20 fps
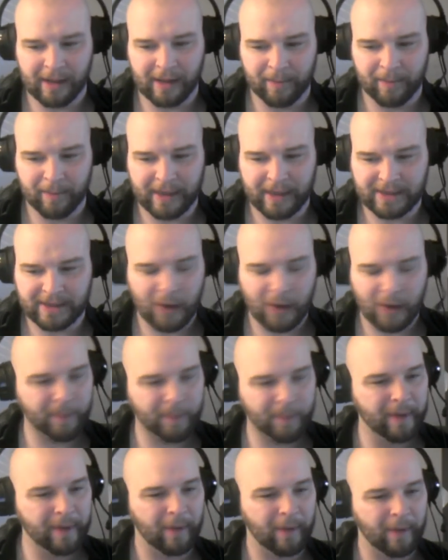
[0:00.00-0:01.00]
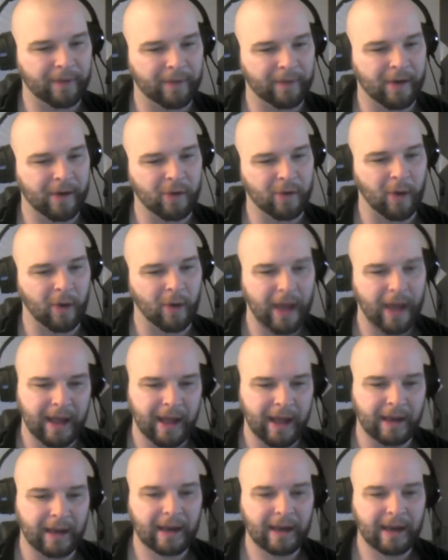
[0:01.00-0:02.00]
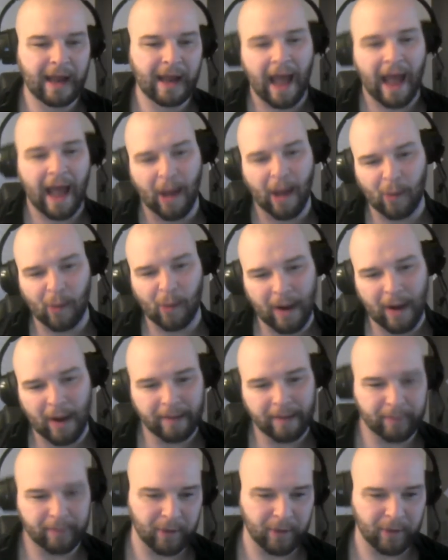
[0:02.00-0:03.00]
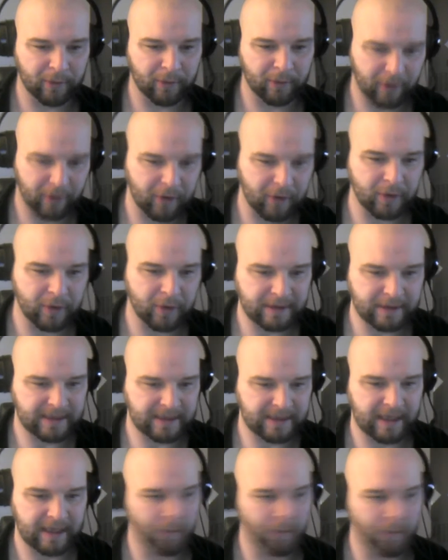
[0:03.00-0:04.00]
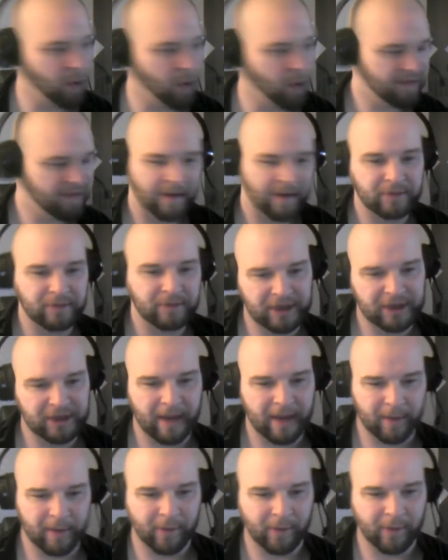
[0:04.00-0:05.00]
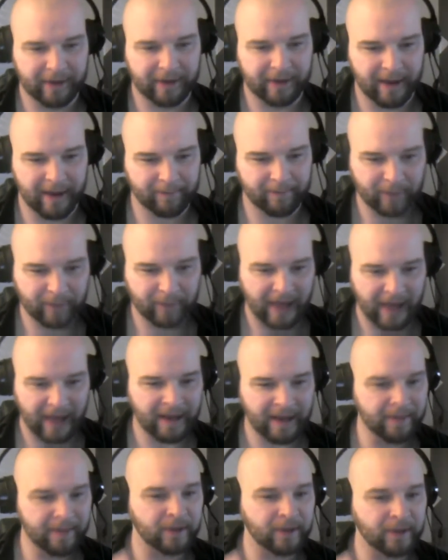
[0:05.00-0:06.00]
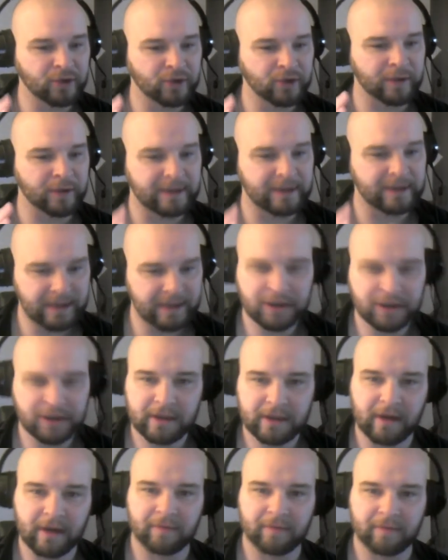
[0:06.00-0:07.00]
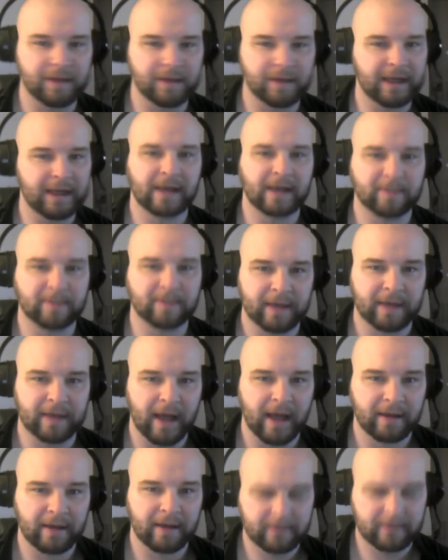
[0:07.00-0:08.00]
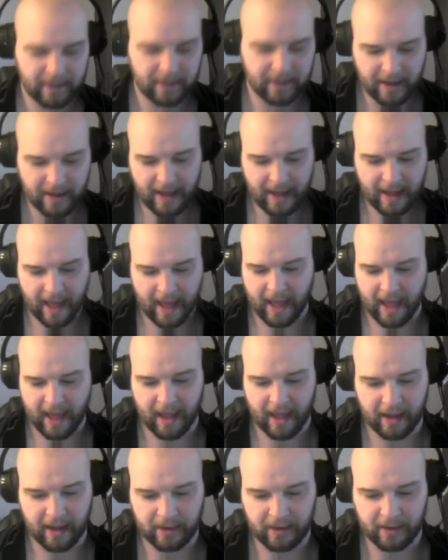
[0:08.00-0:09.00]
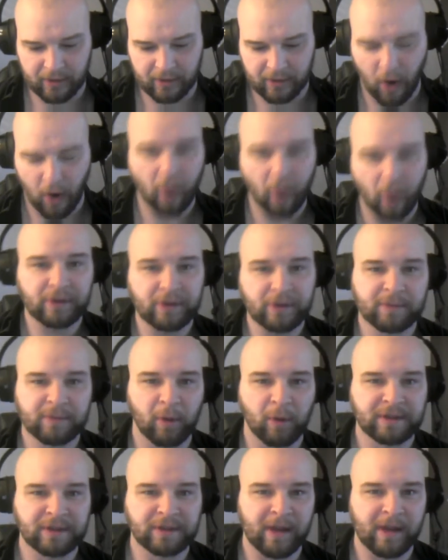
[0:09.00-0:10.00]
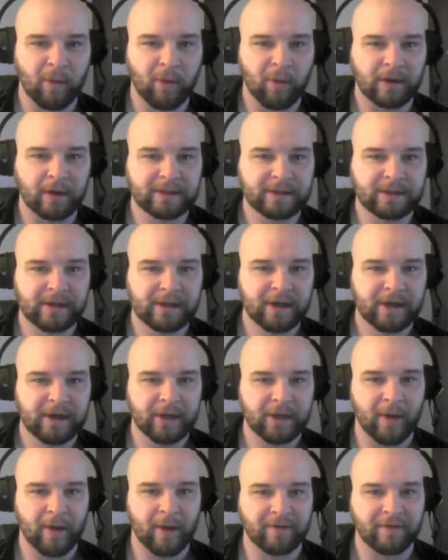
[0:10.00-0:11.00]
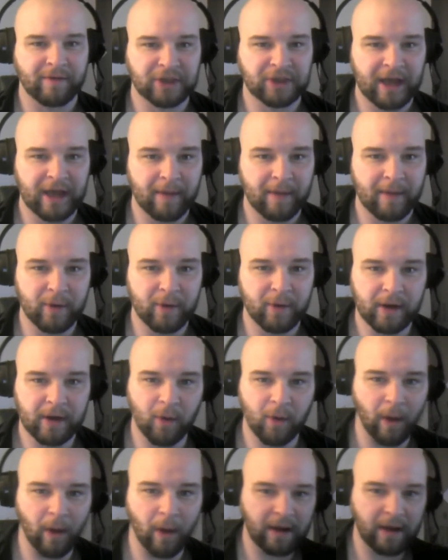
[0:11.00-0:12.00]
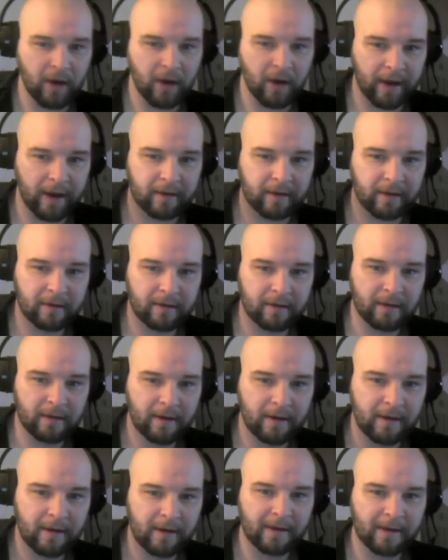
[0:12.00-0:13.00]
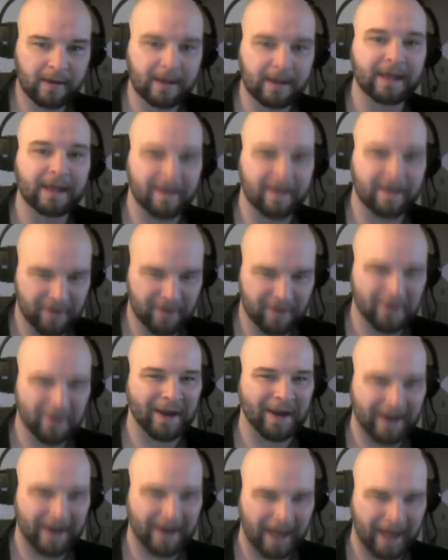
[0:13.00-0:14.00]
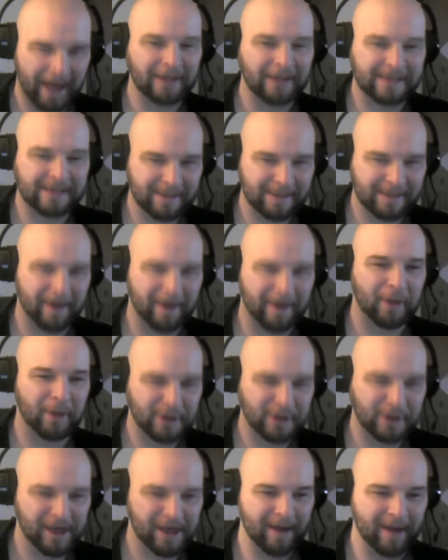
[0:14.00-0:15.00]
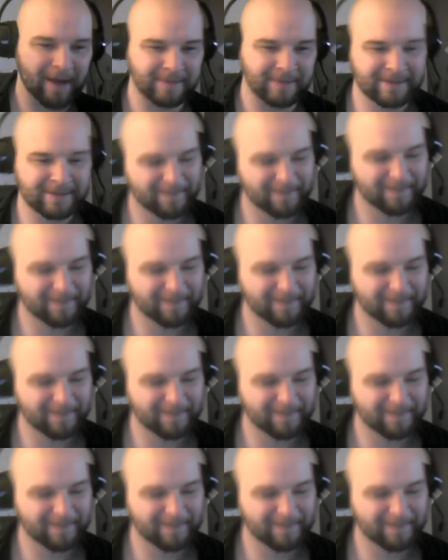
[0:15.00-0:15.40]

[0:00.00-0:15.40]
Because there are people out there who go, hey, how do I build a good team? What if I'm GMing one day? And in the tradition of ESPN and all those sports networks, you have a GM who didn't quite cut it, giving you an analysis about other GMs.